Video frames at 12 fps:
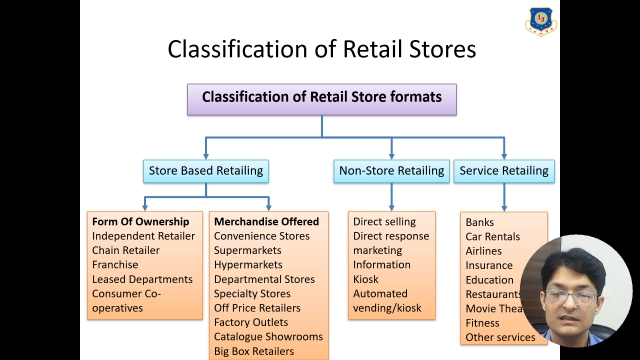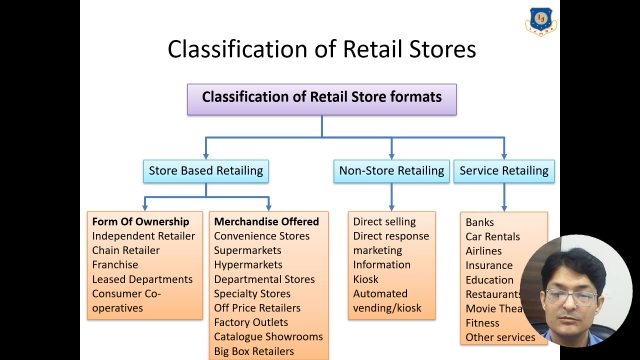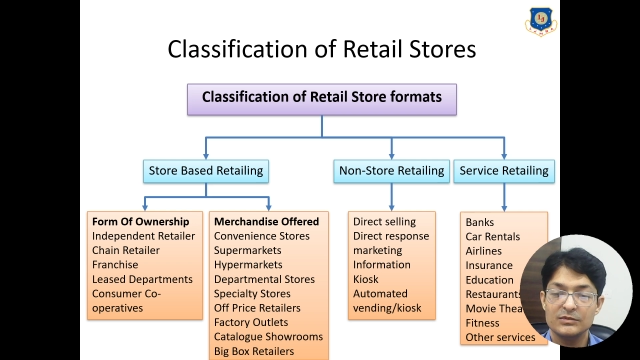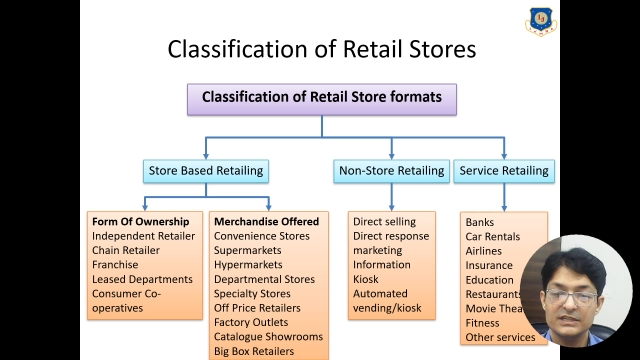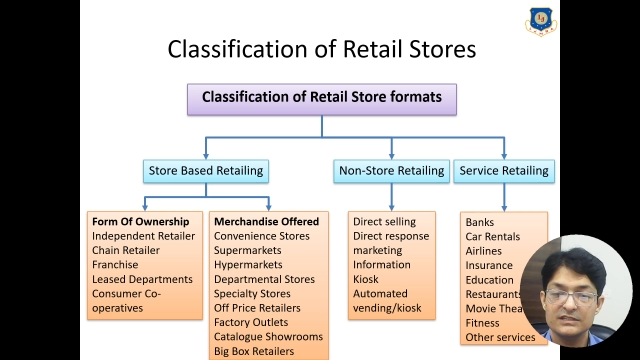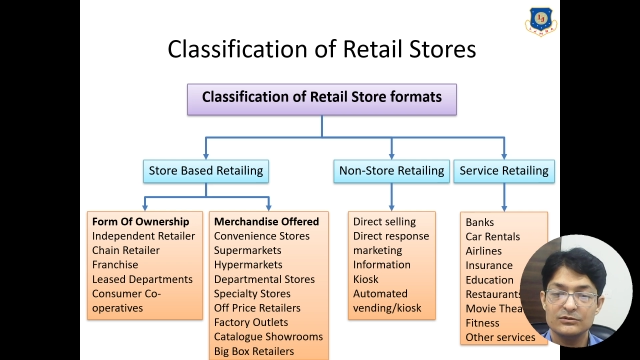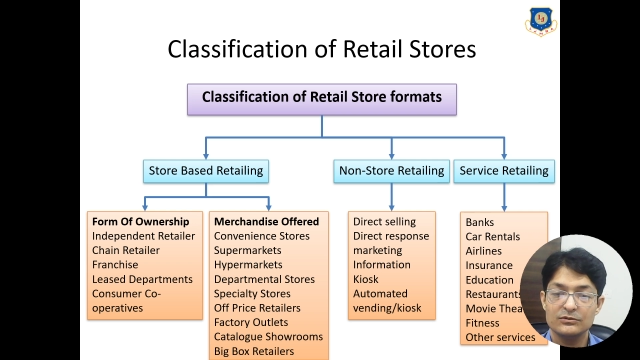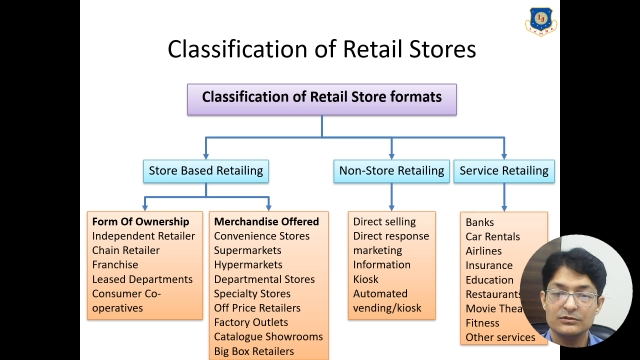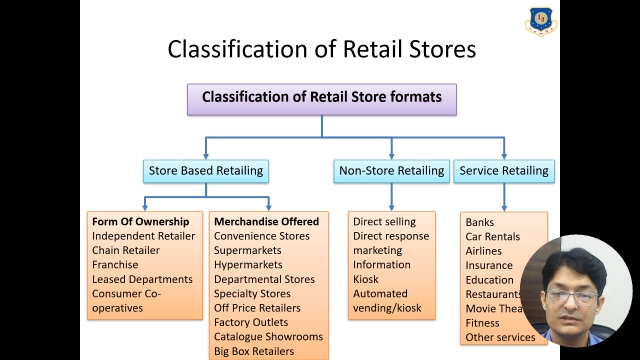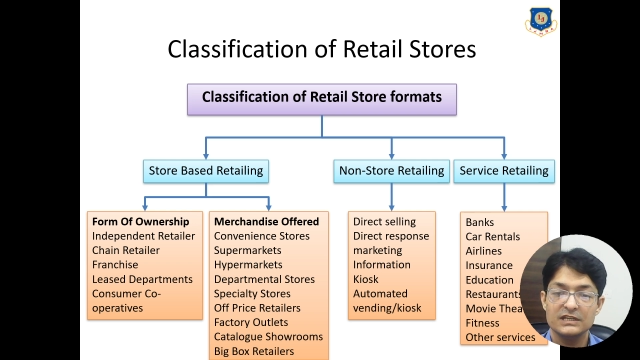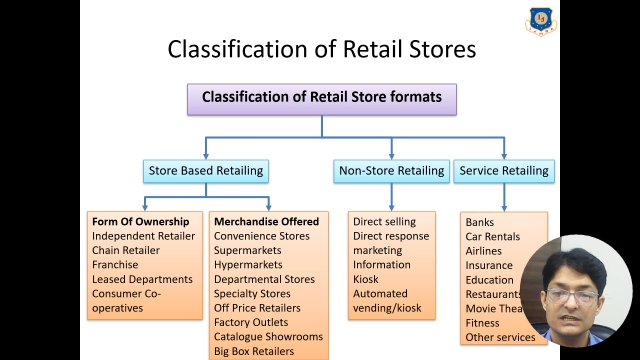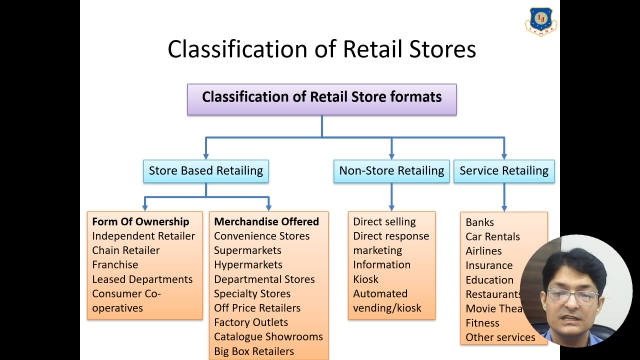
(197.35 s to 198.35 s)
Please note,
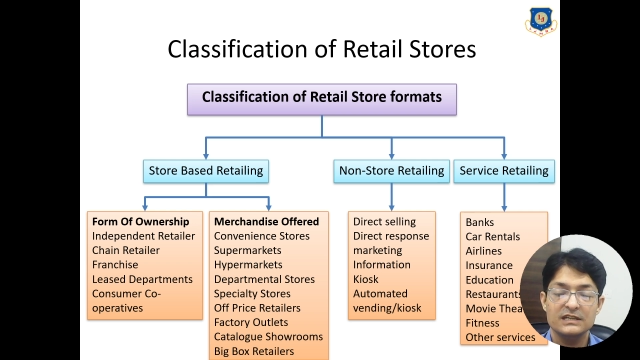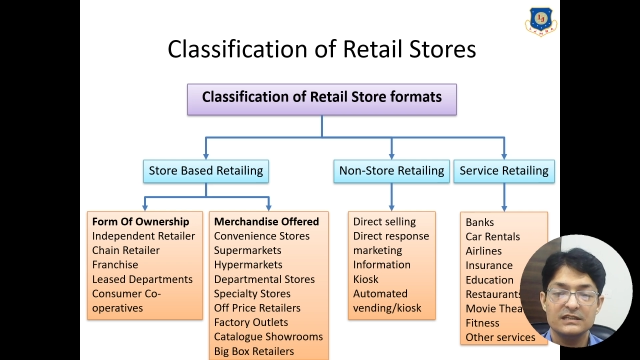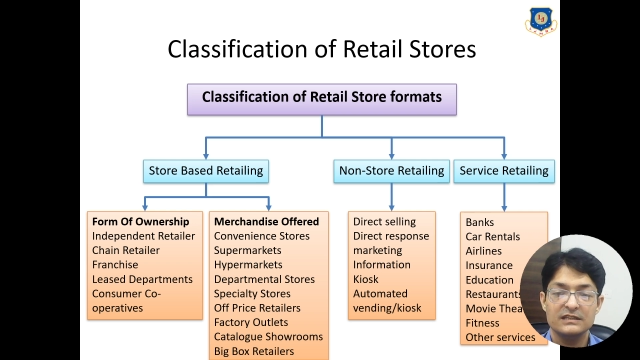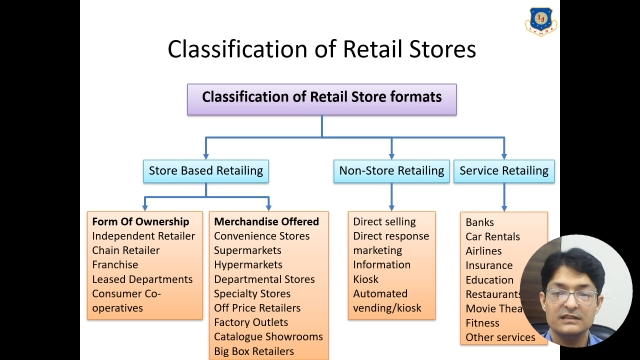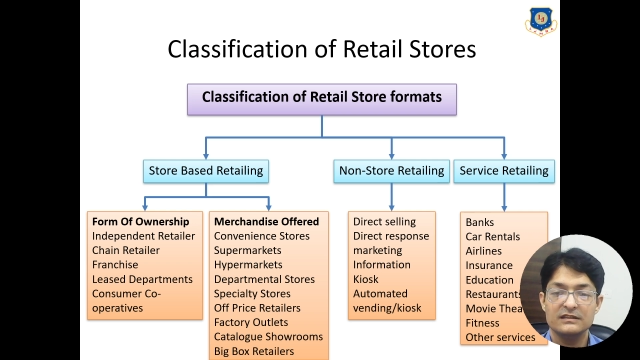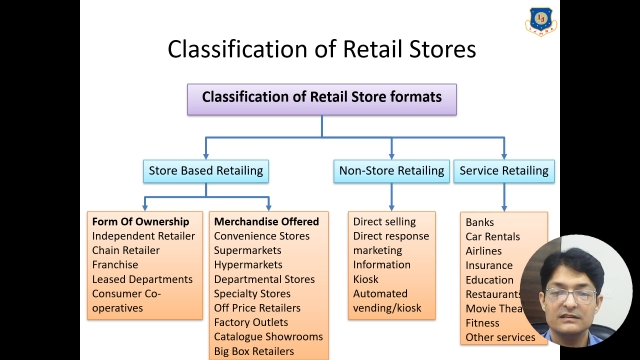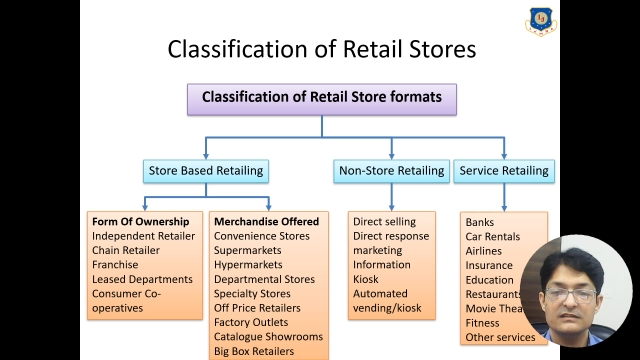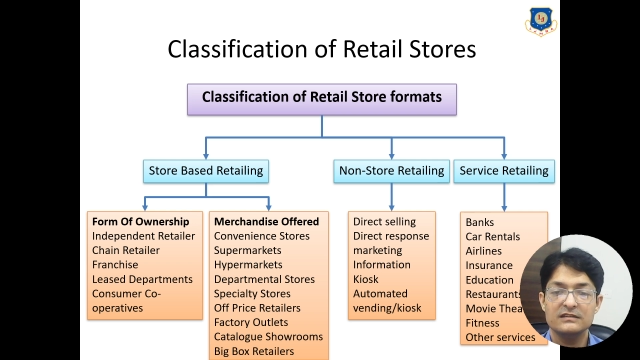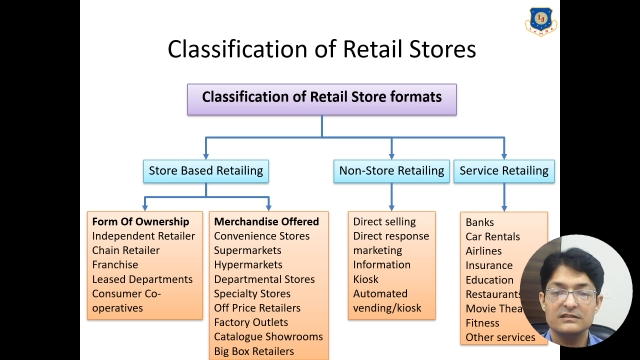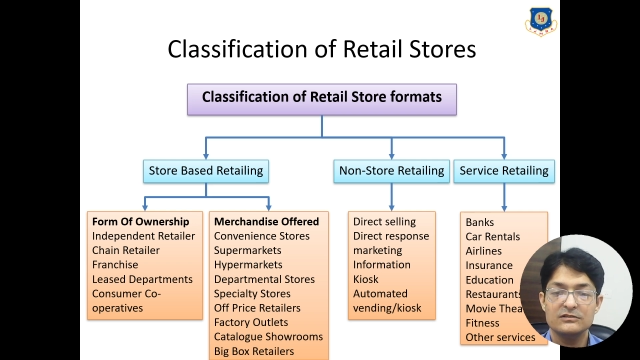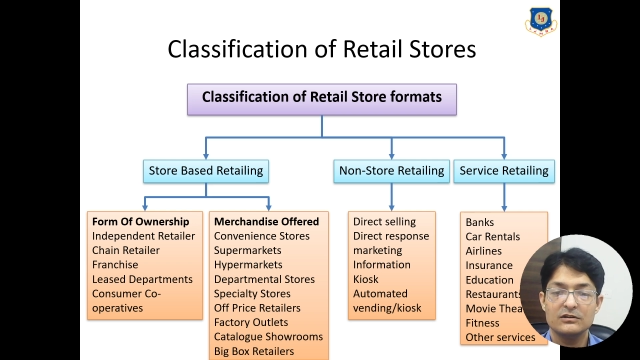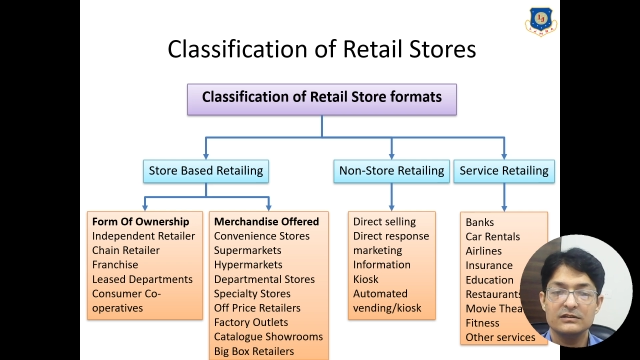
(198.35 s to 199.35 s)
this is
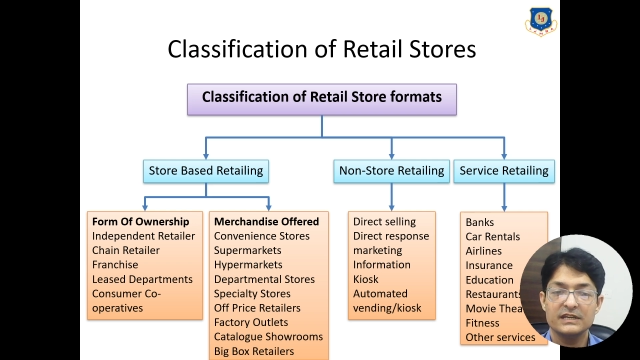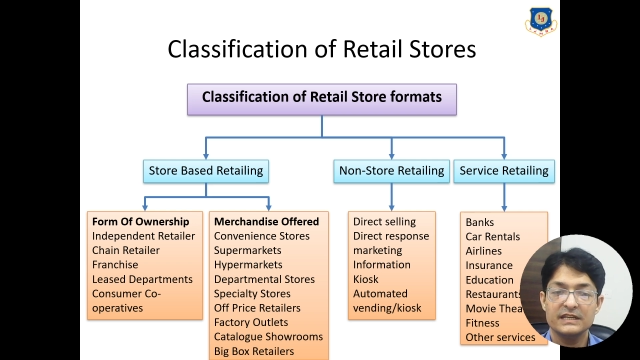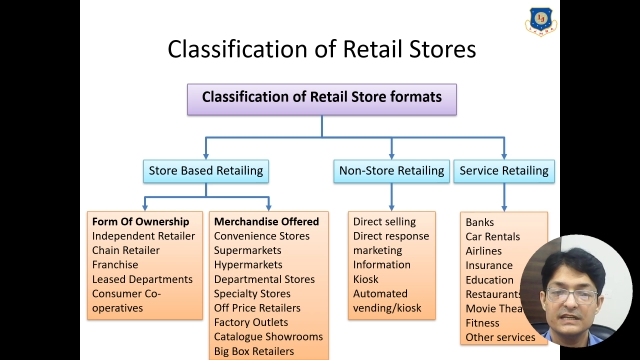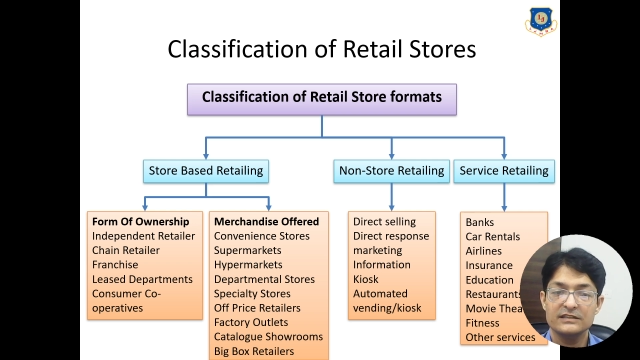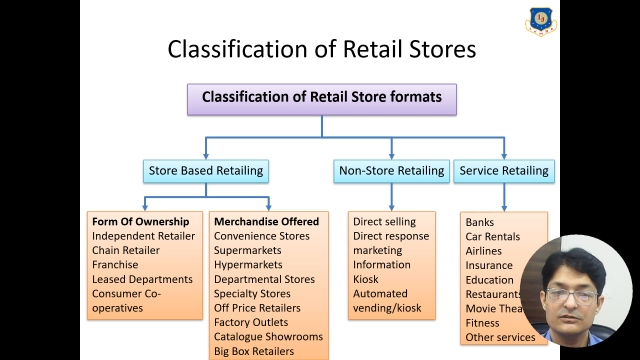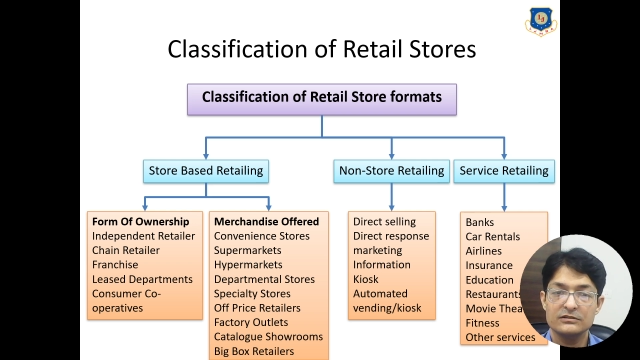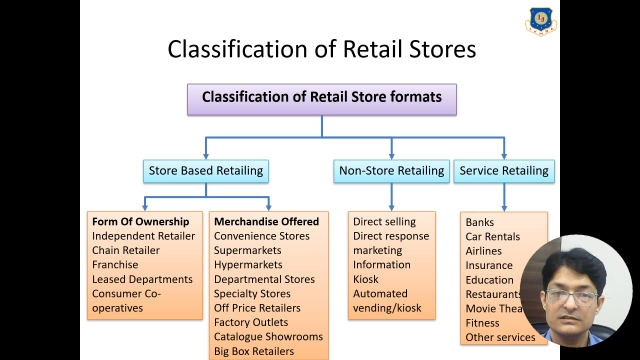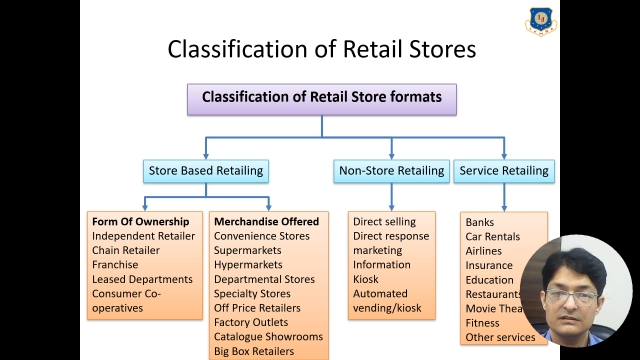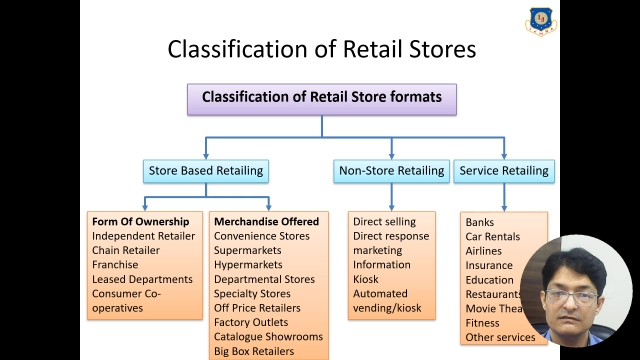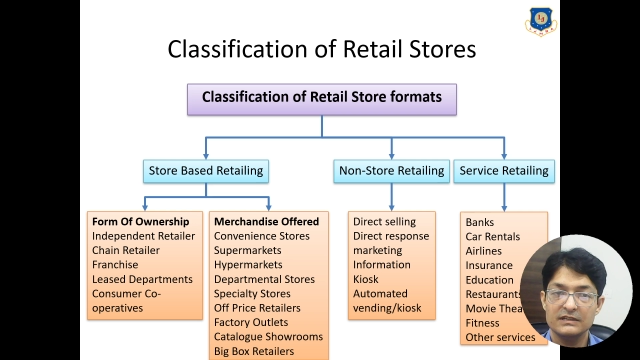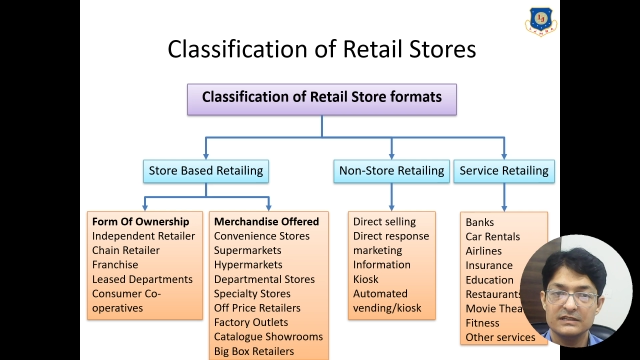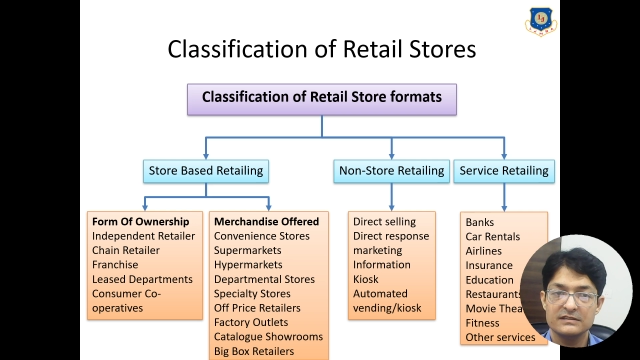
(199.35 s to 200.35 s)
not an exhaustive
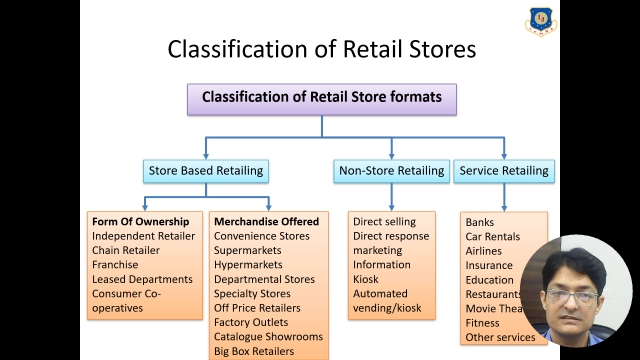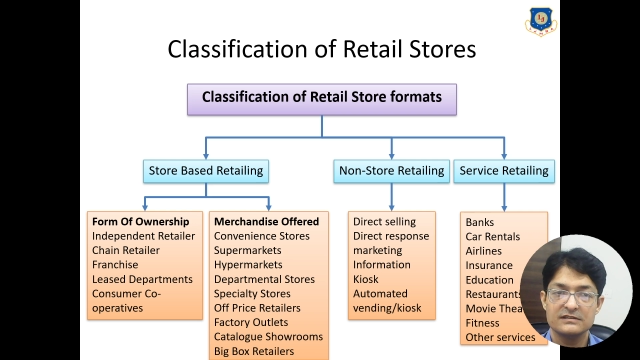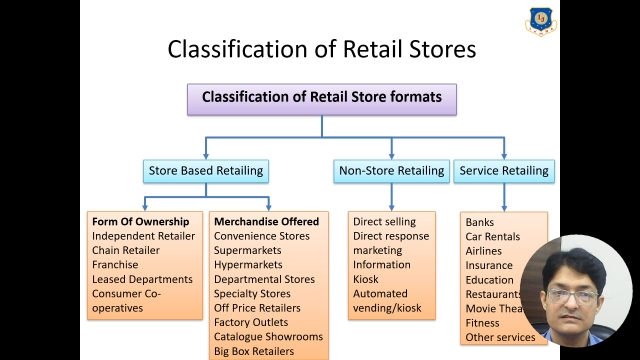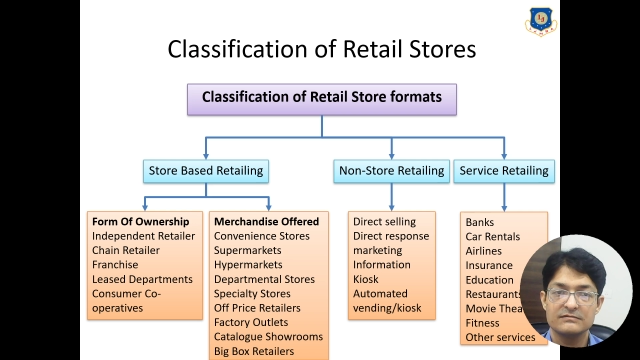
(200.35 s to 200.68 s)
list.